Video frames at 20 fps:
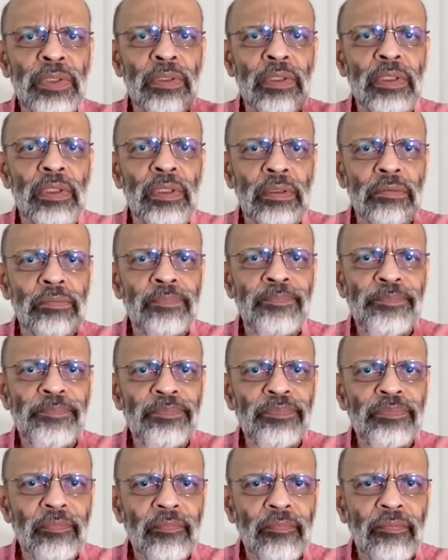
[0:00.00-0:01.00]
uh,
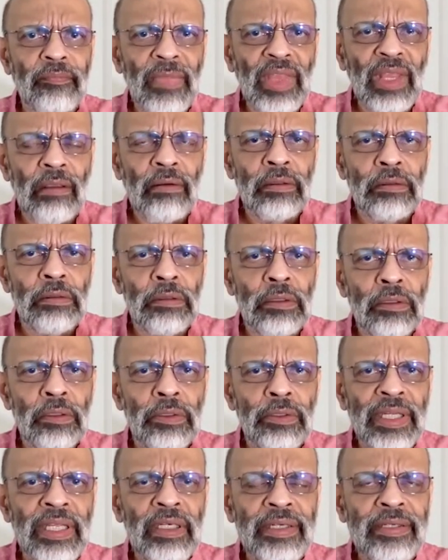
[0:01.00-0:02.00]
um,
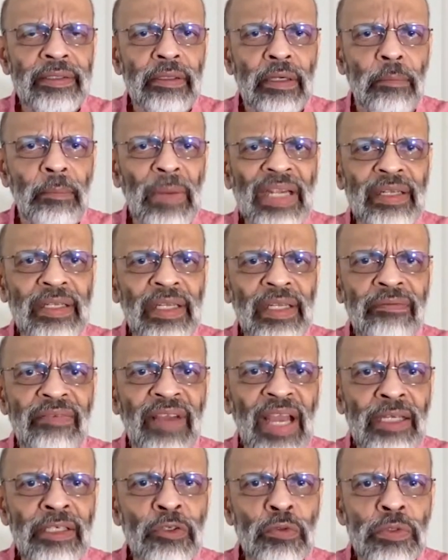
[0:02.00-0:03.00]
really dramatic
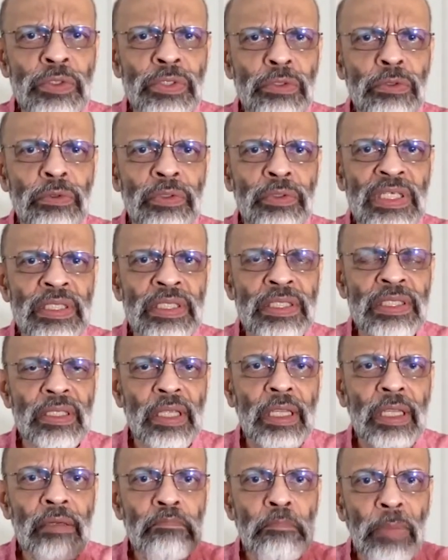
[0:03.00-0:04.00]
values to this,
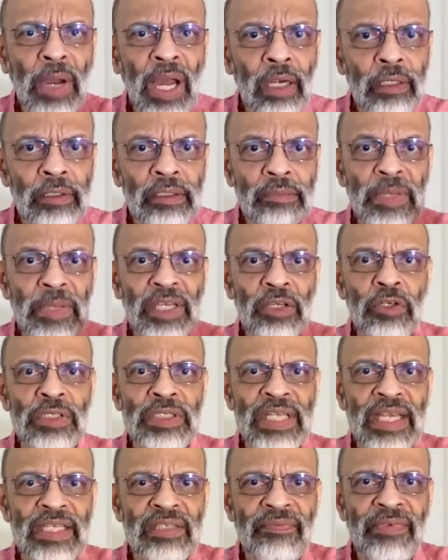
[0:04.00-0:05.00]
in part
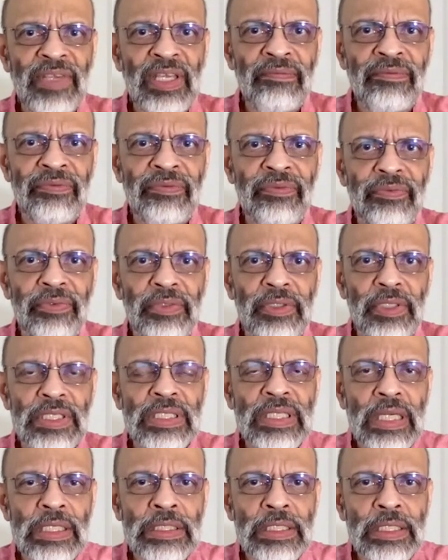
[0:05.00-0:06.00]
because, as we
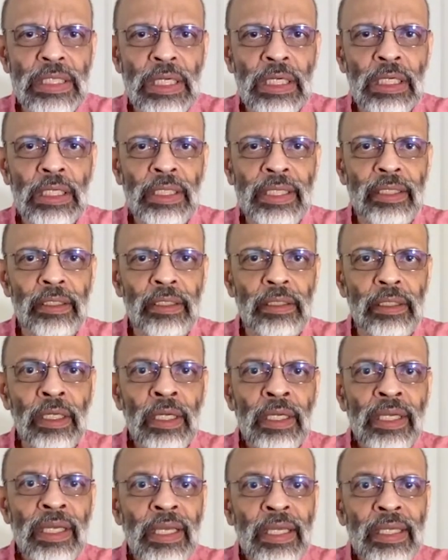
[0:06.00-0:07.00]
discussed earlier,
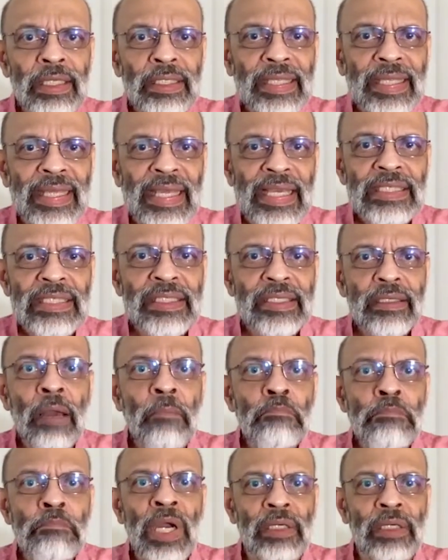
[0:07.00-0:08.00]
case
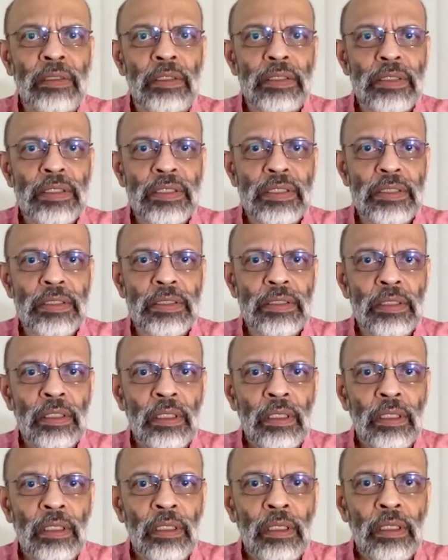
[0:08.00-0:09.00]
numbers
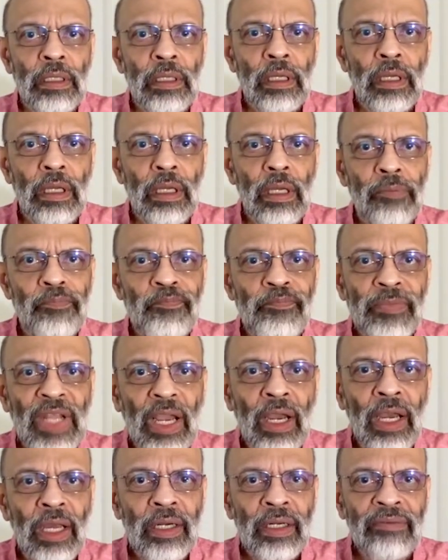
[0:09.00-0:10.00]
um,
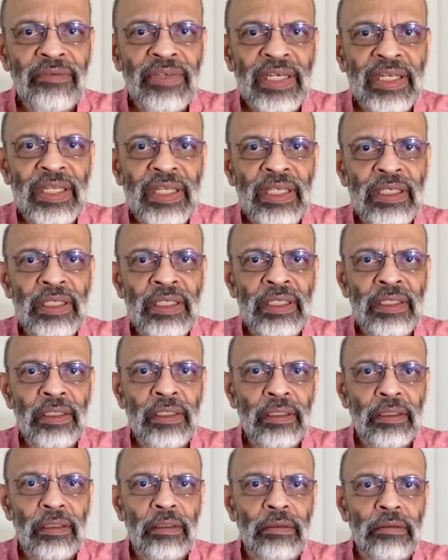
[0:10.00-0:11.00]
are a
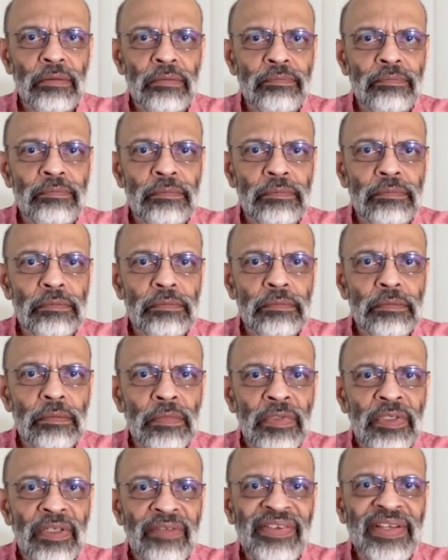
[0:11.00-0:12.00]
very um,
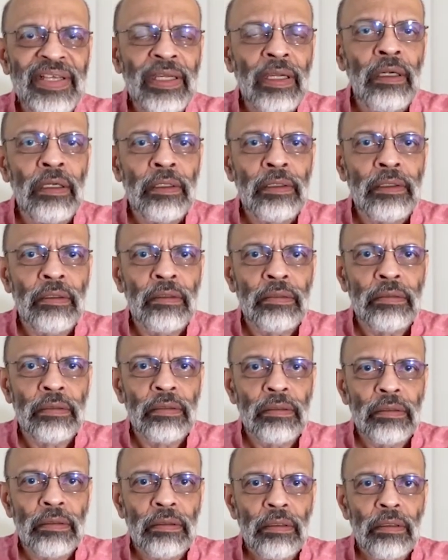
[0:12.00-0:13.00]
difficult
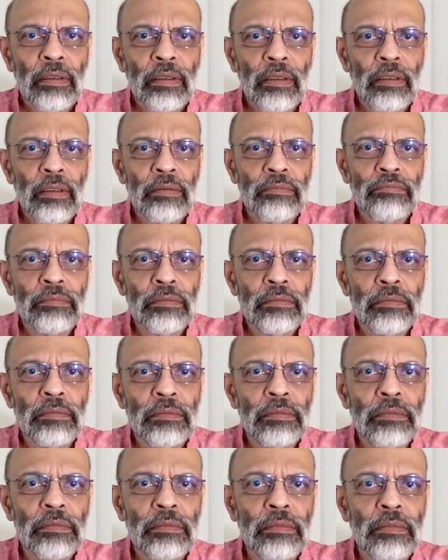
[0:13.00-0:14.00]

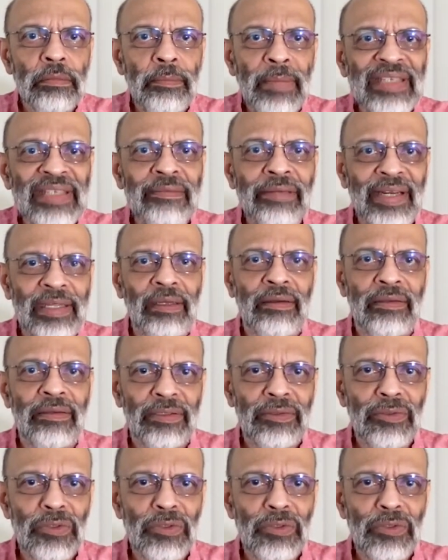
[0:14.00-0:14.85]
um, metric